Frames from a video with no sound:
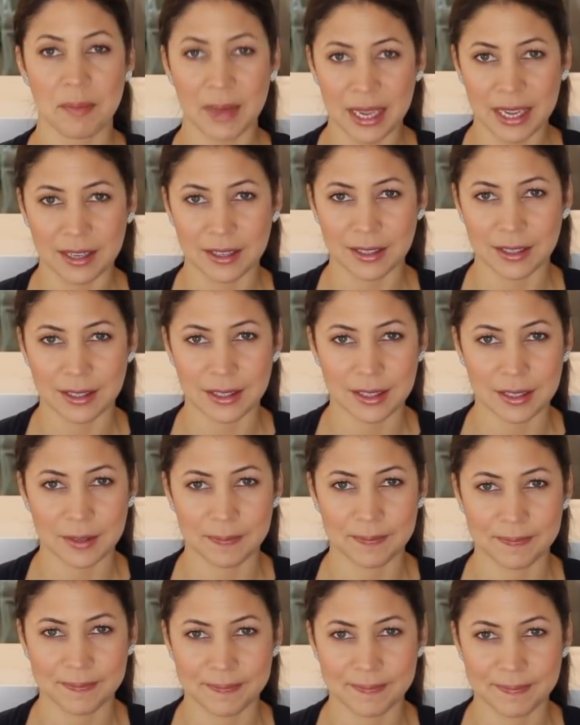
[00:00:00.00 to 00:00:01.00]
means.
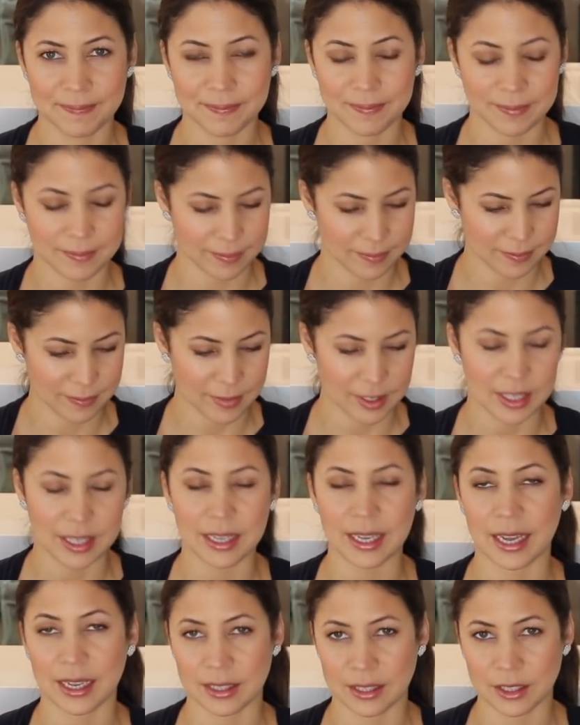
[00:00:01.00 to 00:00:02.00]

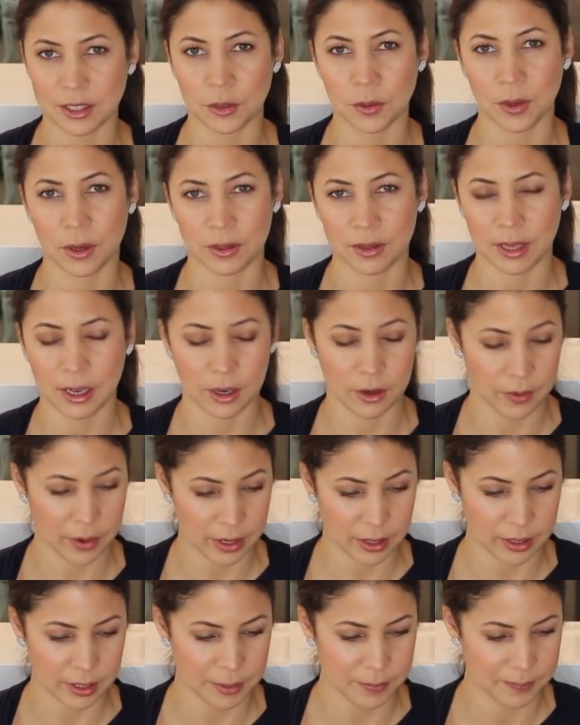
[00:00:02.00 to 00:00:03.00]
Yes, you heard that
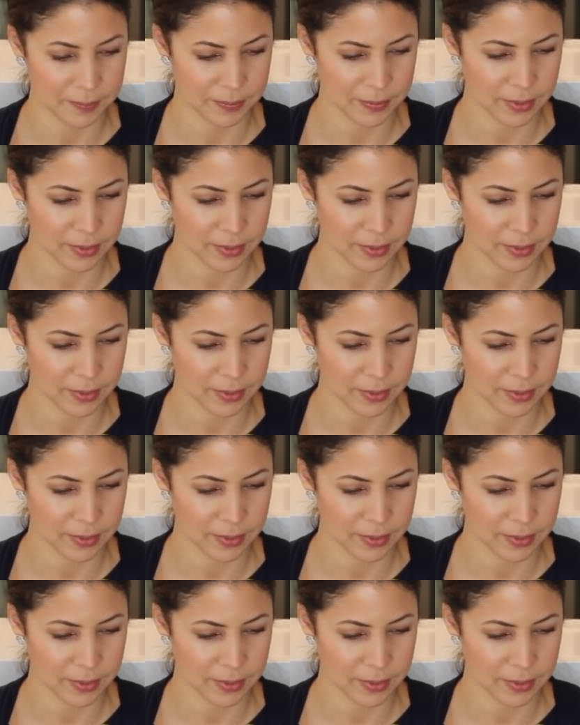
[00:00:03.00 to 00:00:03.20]
correctly.